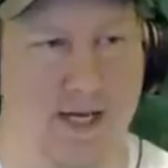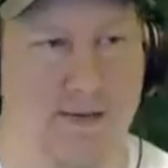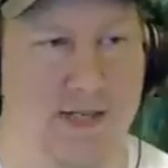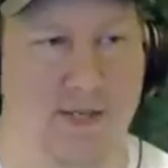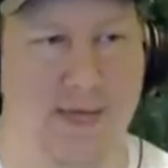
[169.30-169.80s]
I
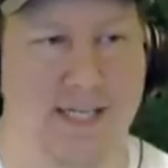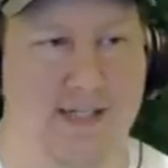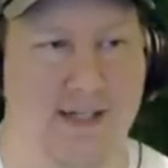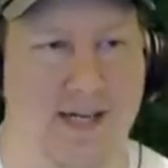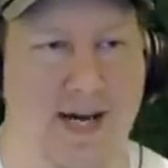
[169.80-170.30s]
mean, you
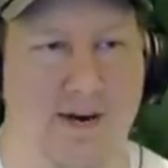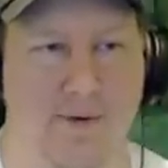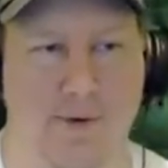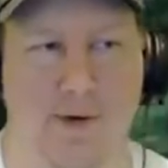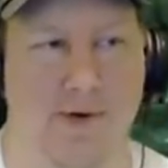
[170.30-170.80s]
basically got a
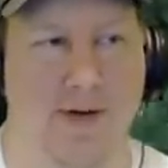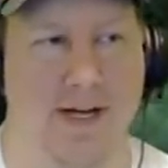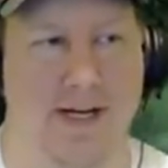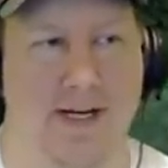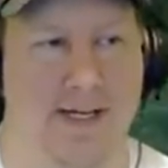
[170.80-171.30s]
root
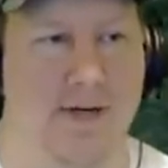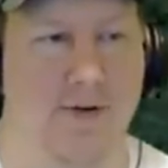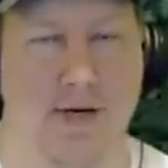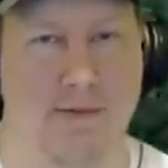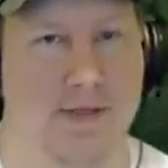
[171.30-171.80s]
and an
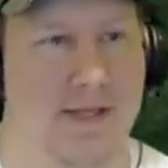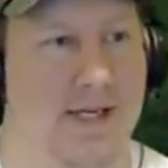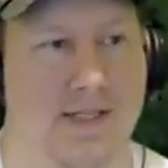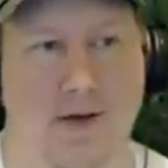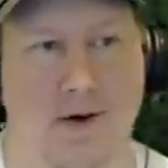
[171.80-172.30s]
interrupt, and
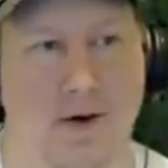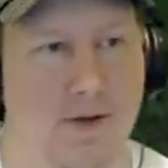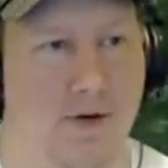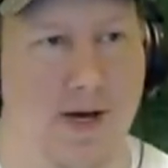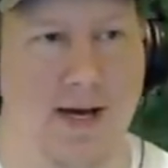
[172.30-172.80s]
that's all
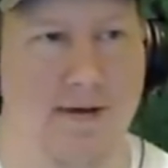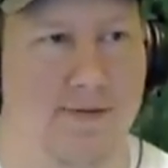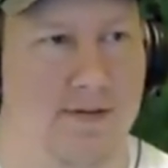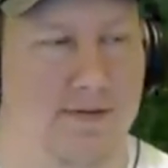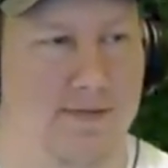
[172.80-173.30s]
you have.
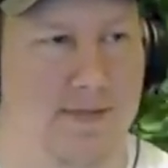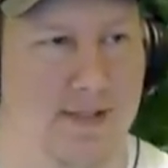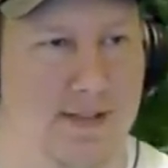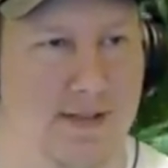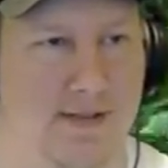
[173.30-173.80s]

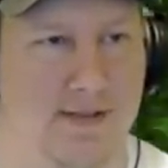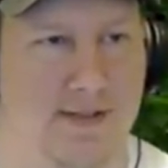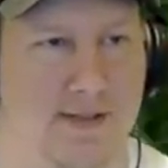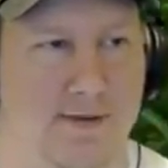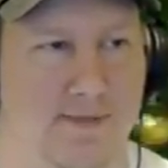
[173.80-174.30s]

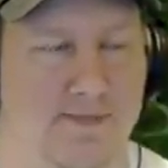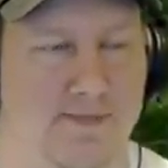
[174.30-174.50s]
So,